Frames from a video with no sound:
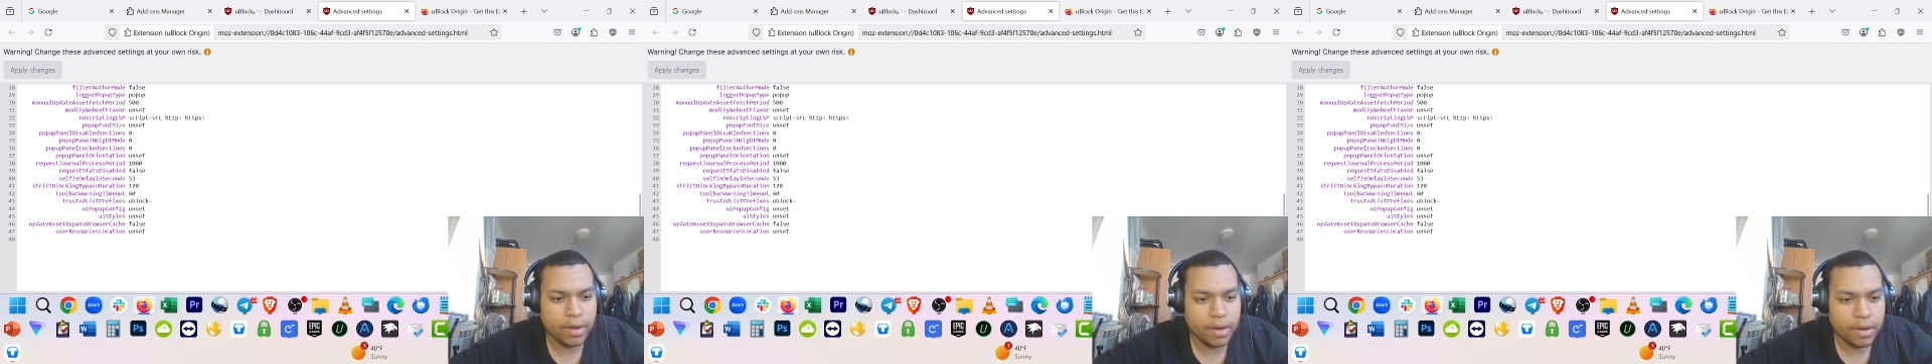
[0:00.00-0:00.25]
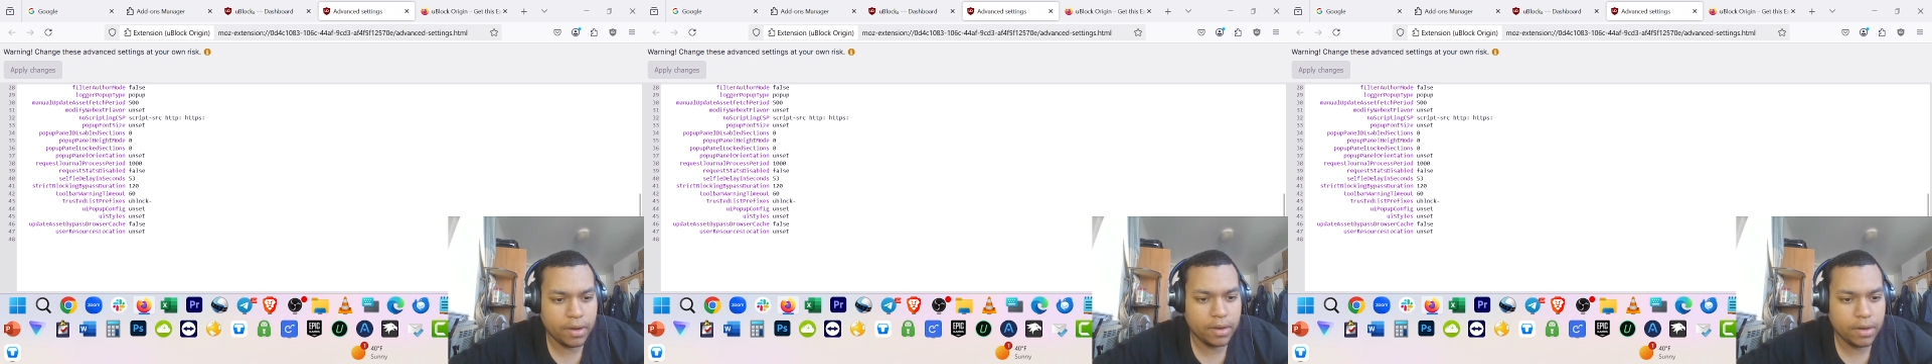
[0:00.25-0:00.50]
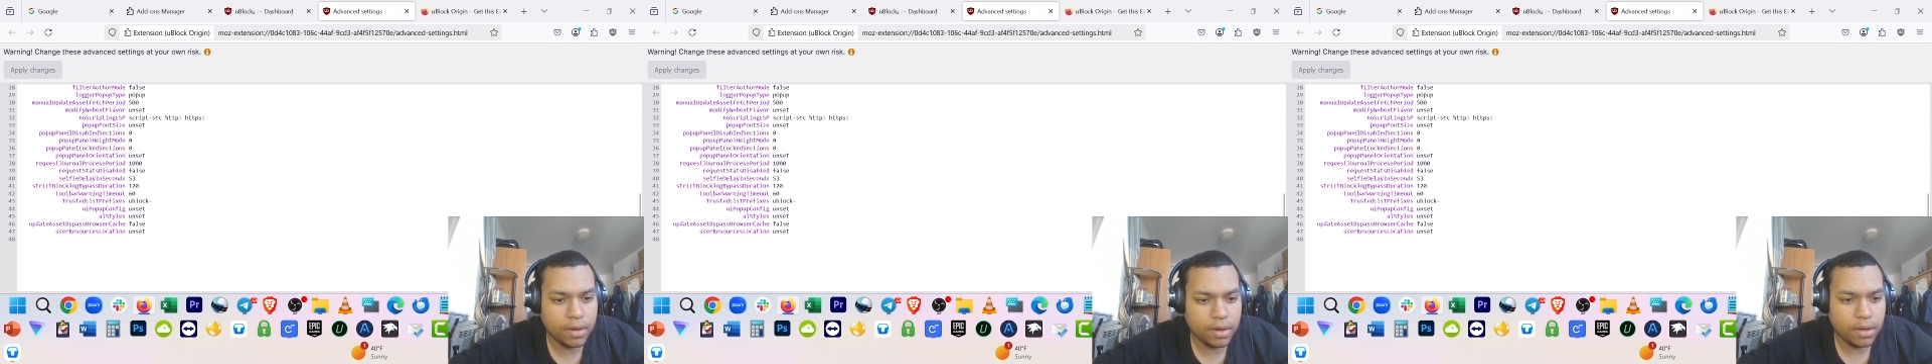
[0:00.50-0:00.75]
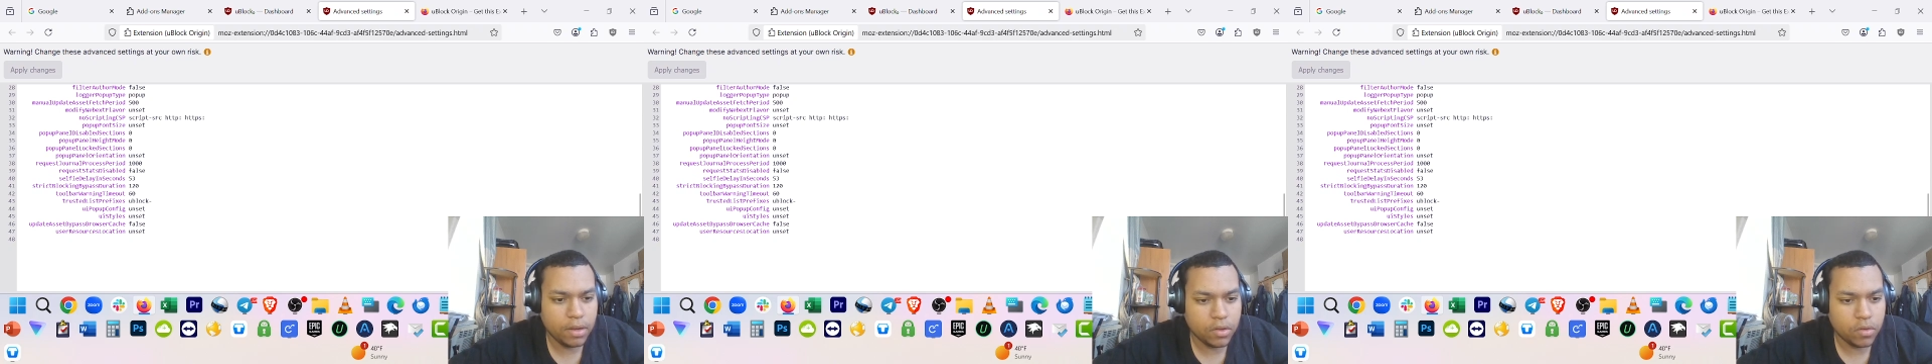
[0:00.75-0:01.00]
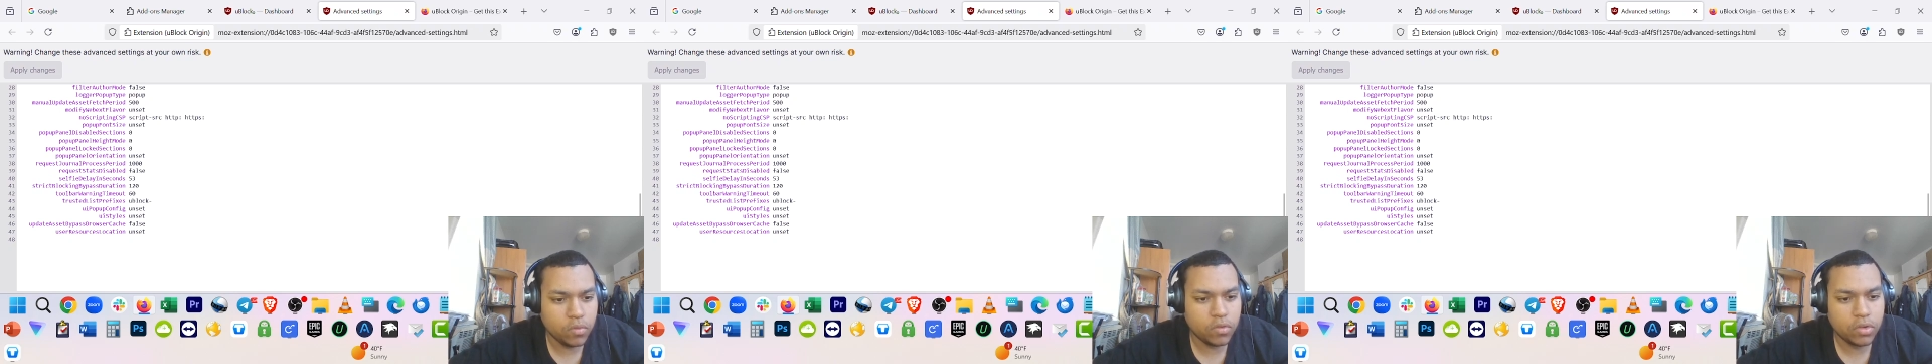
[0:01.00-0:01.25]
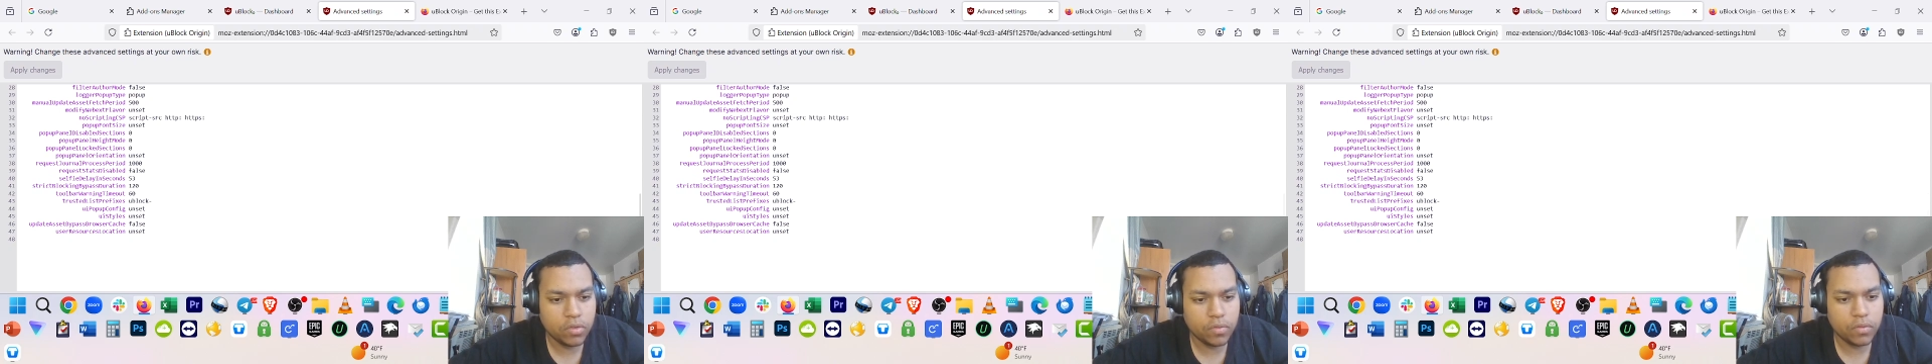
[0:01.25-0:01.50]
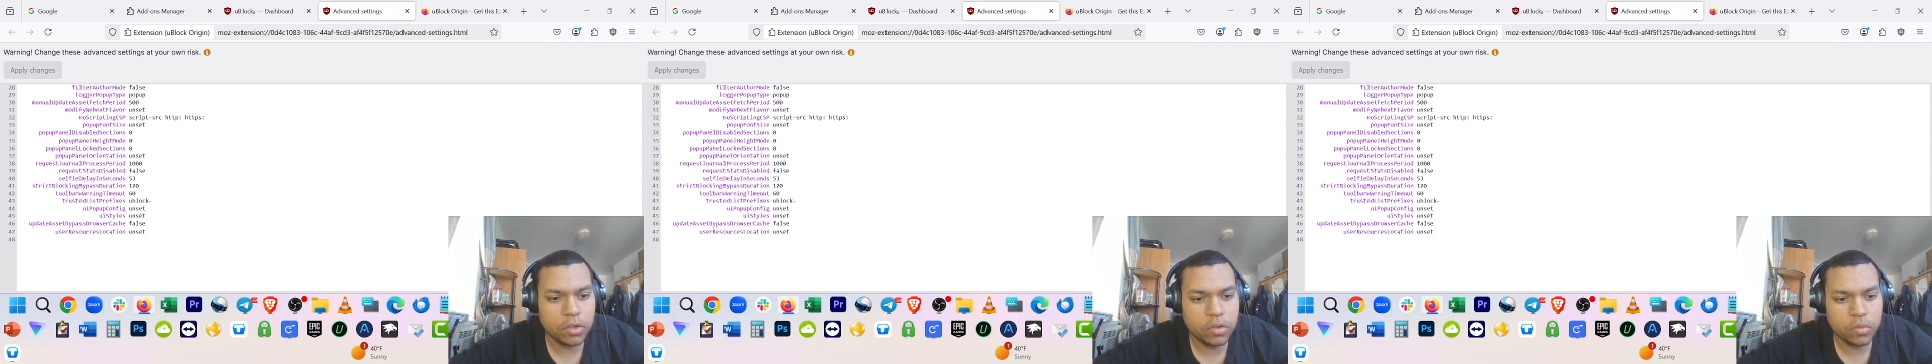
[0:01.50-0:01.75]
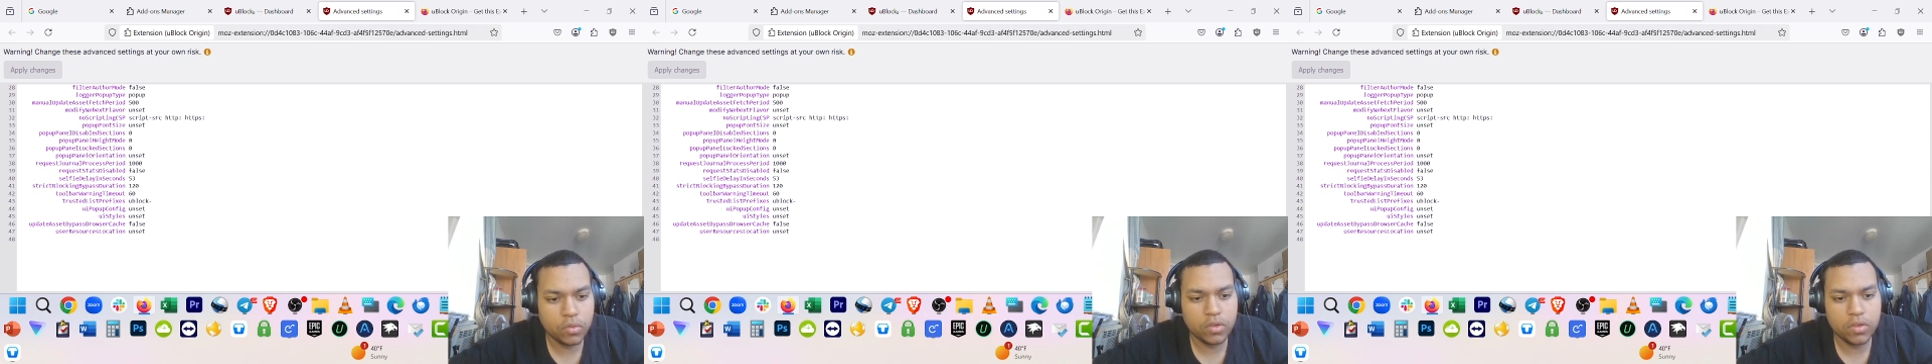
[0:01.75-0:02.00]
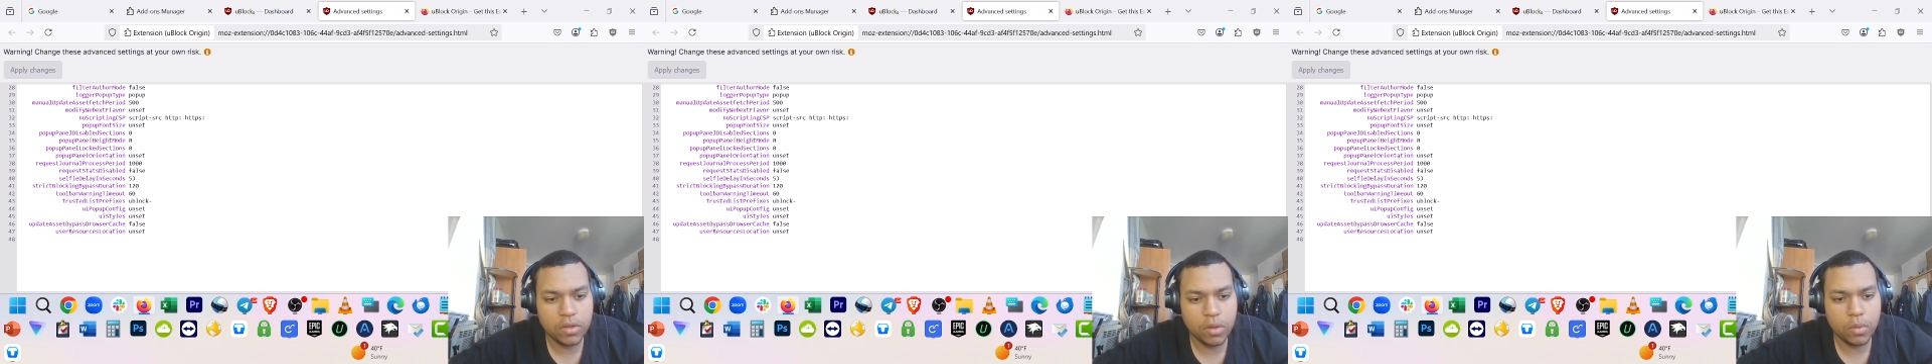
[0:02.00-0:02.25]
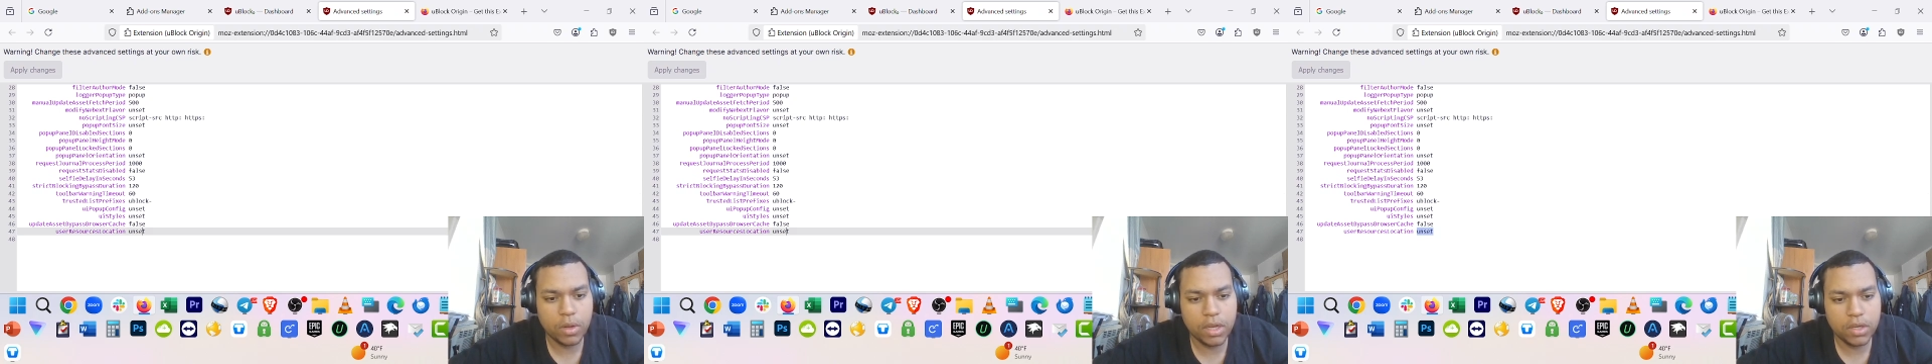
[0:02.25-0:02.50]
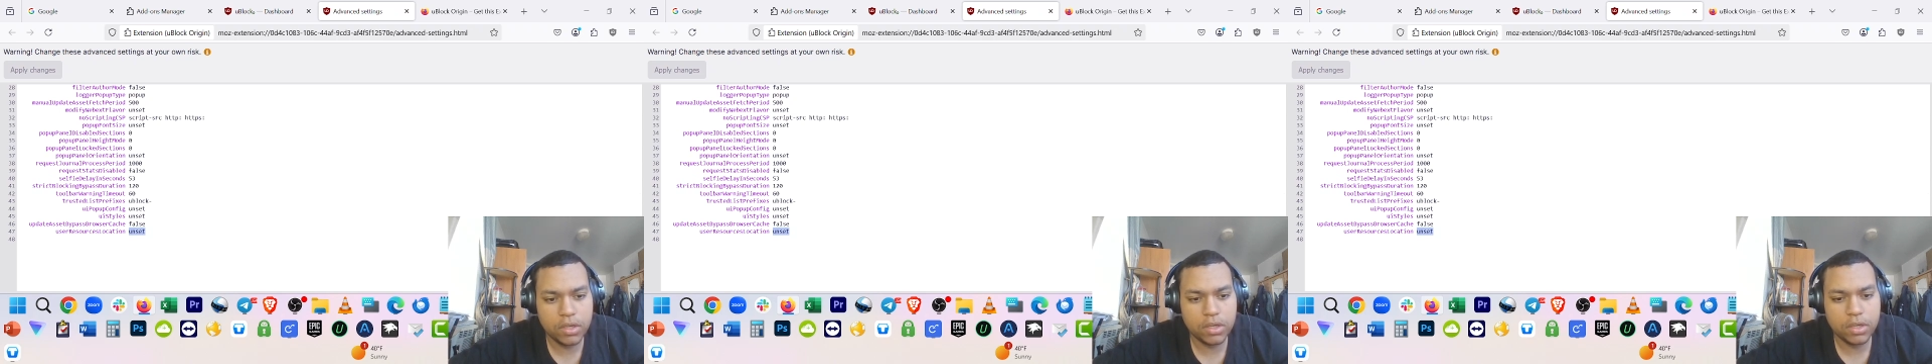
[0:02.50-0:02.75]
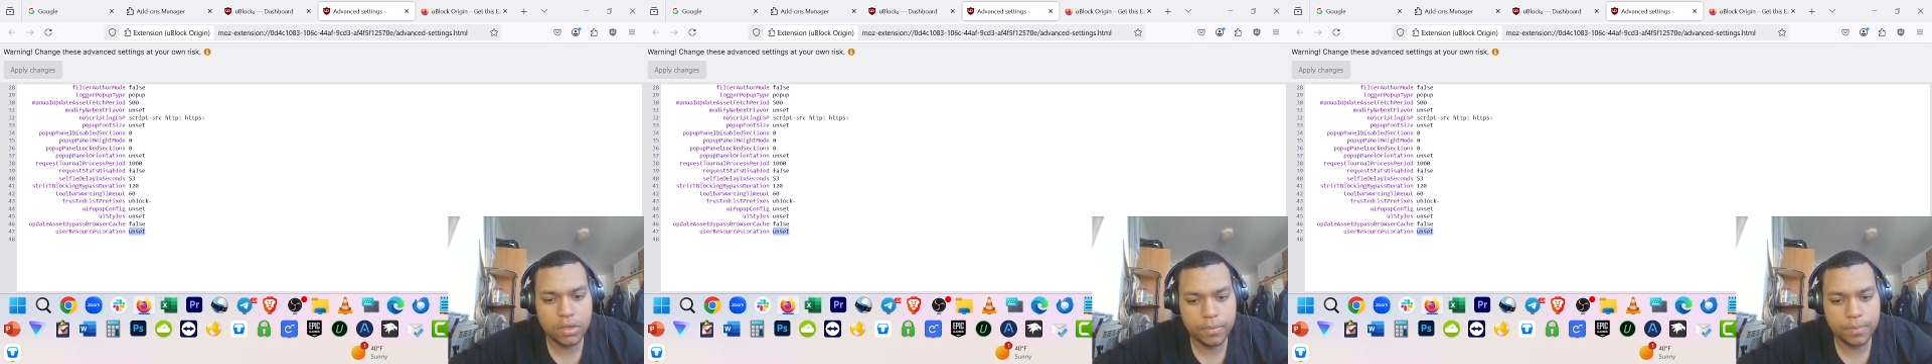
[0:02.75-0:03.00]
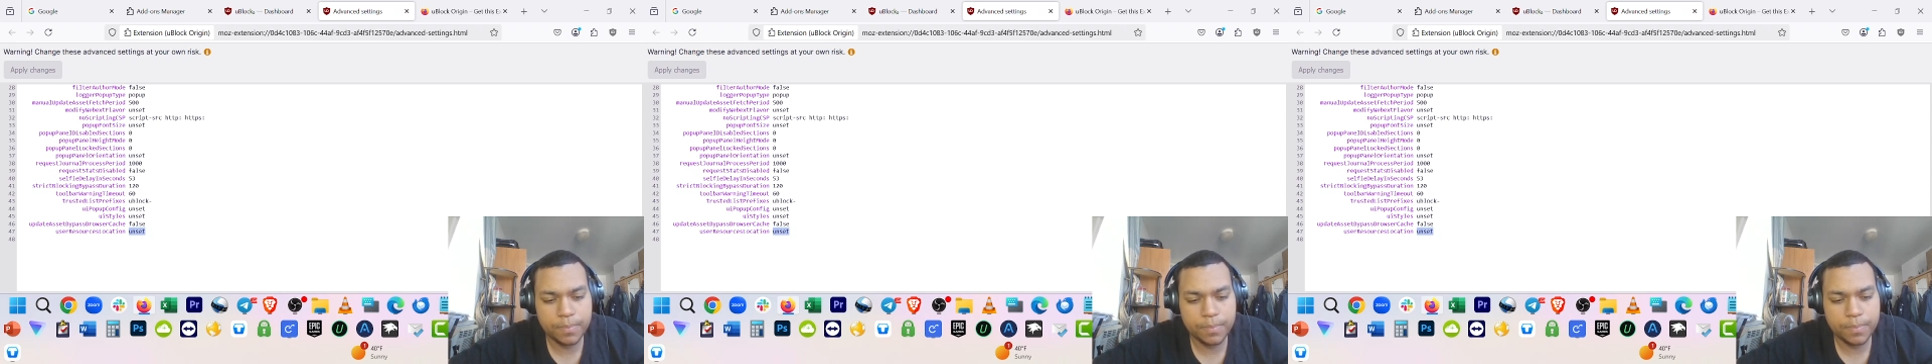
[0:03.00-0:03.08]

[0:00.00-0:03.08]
here, user resources location.